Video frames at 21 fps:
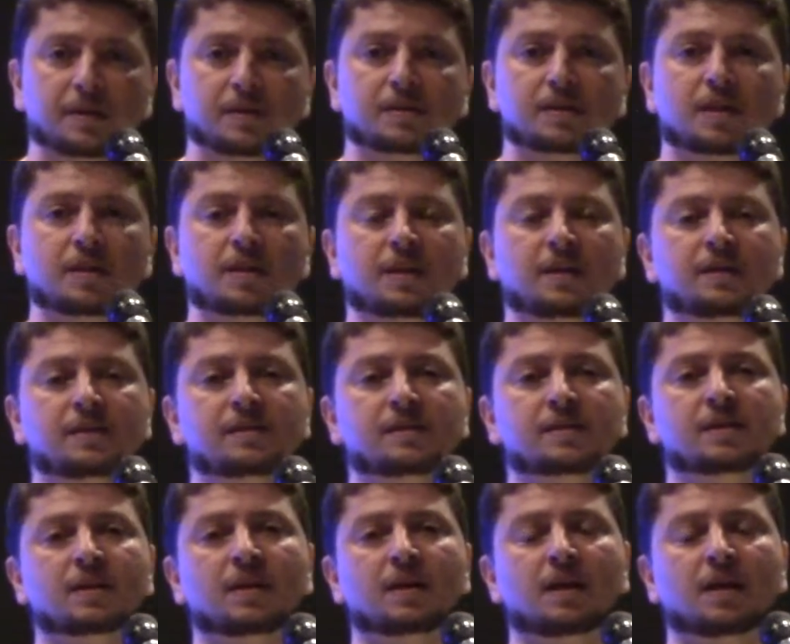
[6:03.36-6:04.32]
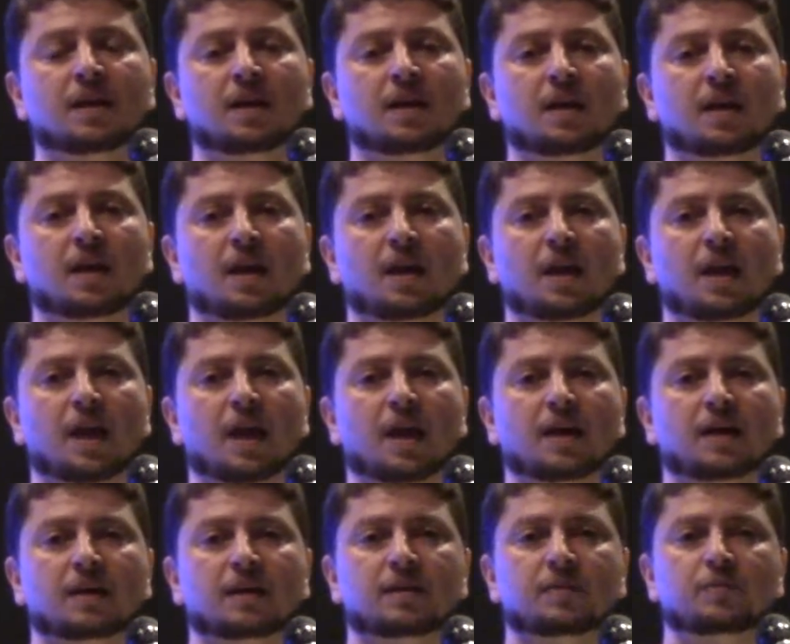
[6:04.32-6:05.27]
studies,
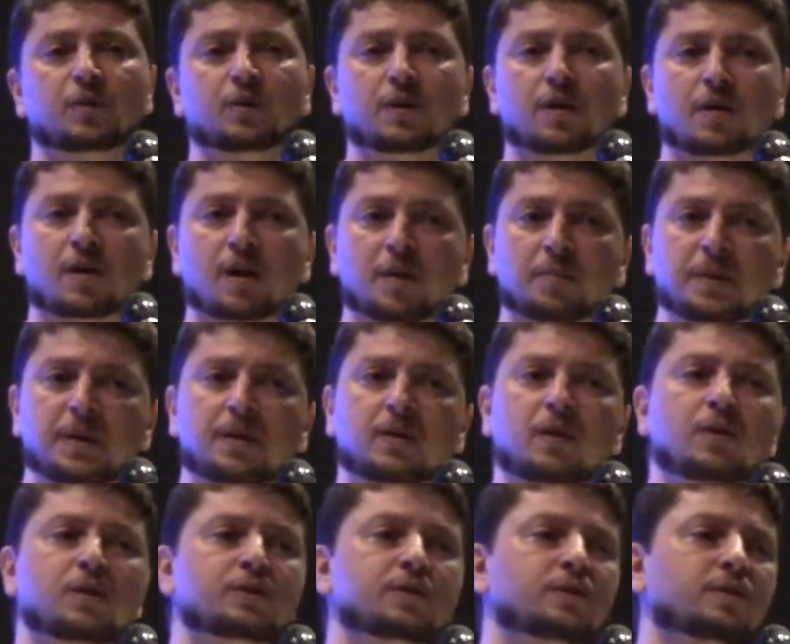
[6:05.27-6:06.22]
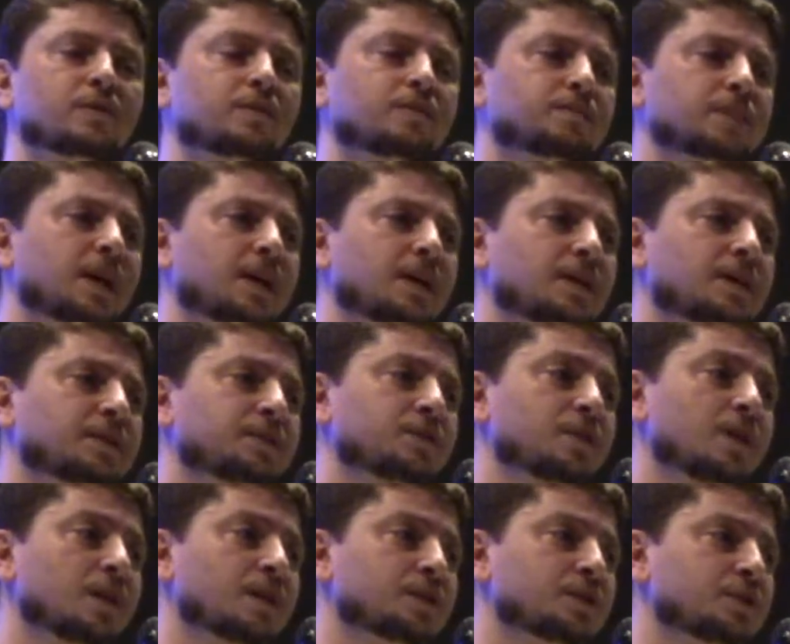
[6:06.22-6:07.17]
and Brother Rami also
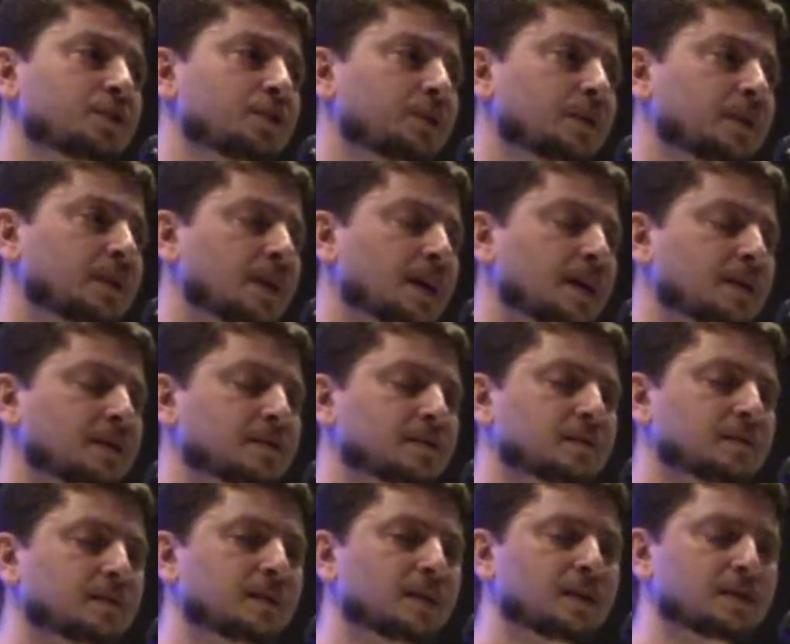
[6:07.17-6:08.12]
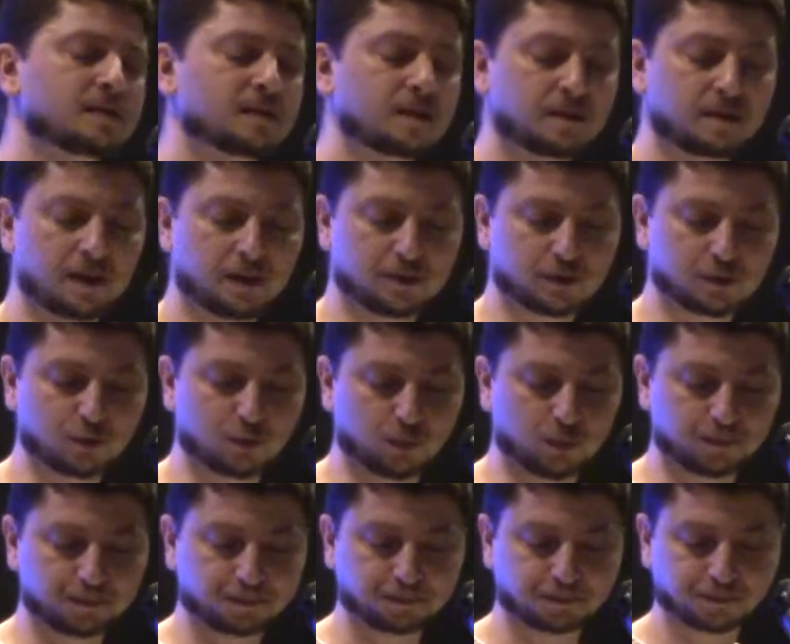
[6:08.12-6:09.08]
talks during that Sunday school.